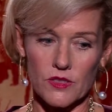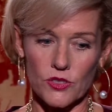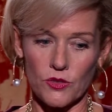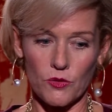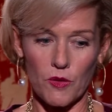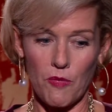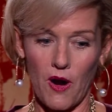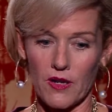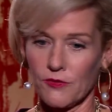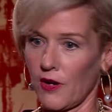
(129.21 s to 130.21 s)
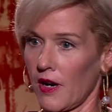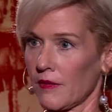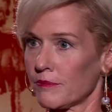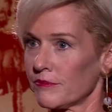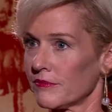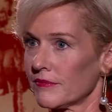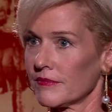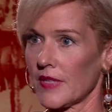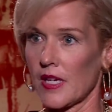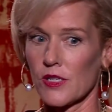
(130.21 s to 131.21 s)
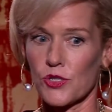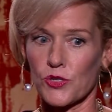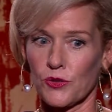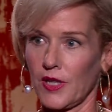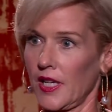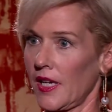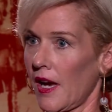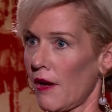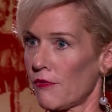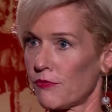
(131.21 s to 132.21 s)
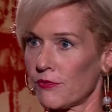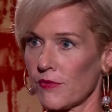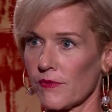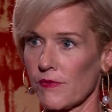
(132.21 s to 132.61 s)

to a part of our history of